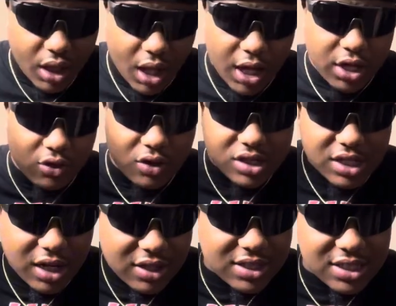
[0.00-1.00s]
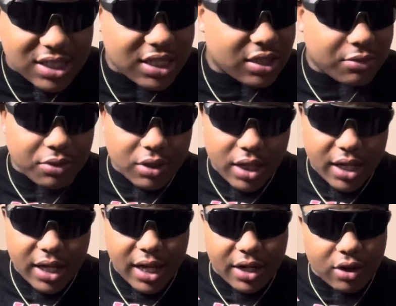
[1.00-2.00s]
I know as y'all can see, your boy ain't
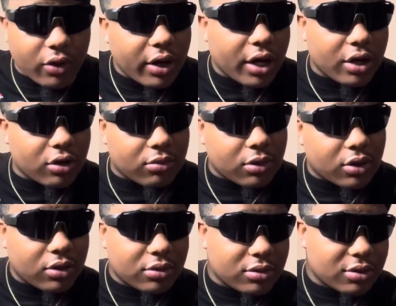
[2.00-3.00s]
got no hair no more.